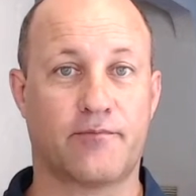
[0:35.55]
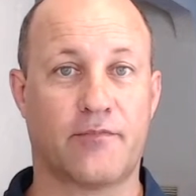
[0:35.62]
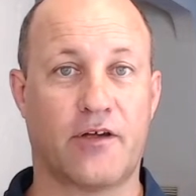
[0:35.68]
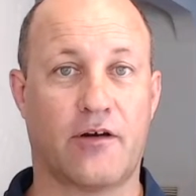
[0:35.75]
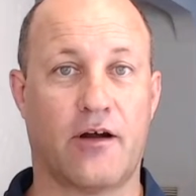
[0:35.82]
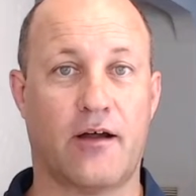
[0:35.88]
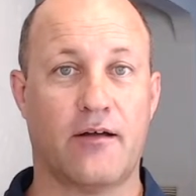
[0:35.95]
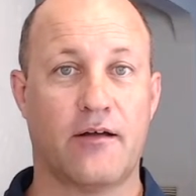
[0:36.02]
All
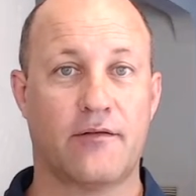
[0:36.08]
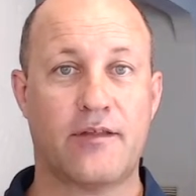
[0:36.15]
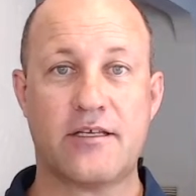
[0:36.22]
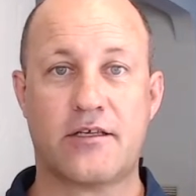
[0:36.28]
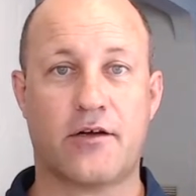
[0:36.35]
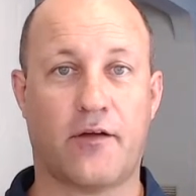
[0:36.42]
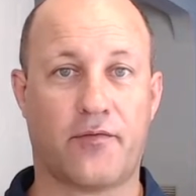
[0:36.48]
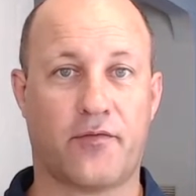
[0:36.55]
right, these are
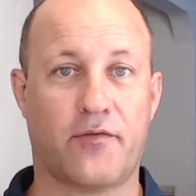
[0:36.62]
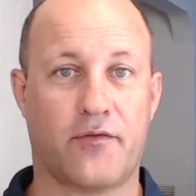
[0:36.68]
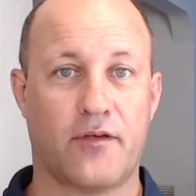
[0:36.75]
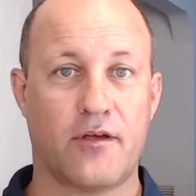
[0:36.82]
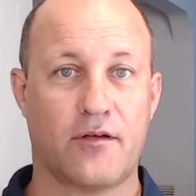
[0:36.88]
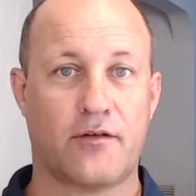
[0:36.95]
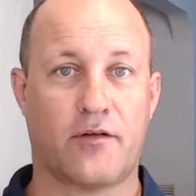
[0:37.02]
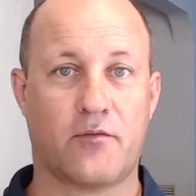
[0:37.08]
not
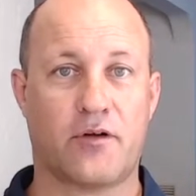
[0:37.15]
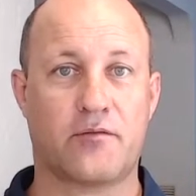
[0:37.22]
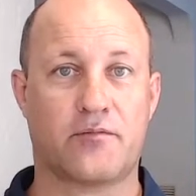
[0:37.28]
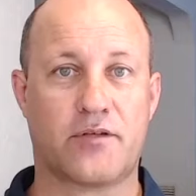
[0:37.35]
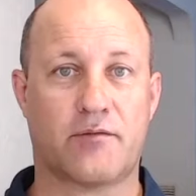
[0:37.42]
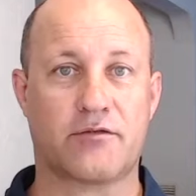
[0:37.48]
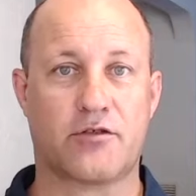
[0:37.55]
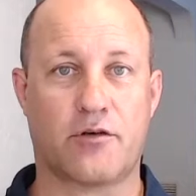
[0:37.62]
when
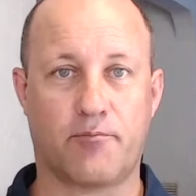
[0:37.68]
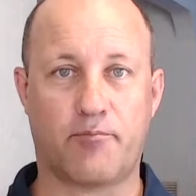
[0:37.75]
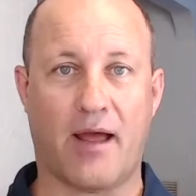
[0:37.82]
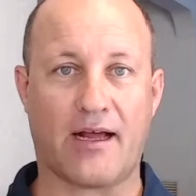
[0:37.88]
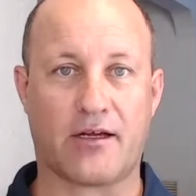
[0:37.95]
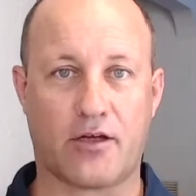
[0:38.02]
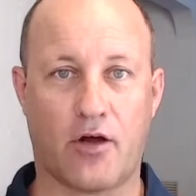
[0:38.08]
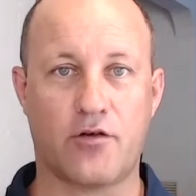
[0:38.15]
someone's sort of
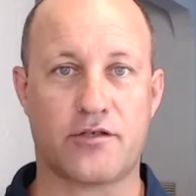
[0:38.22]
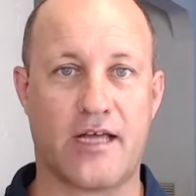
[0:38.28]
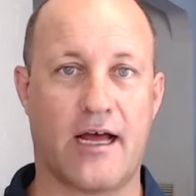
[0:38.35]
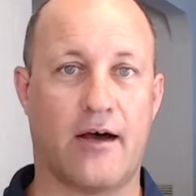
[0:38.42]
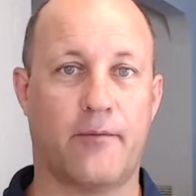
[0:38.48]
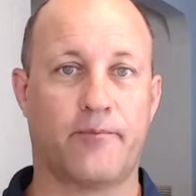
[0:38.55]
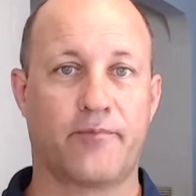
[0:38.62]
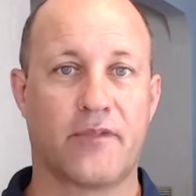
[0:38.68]
back goes out.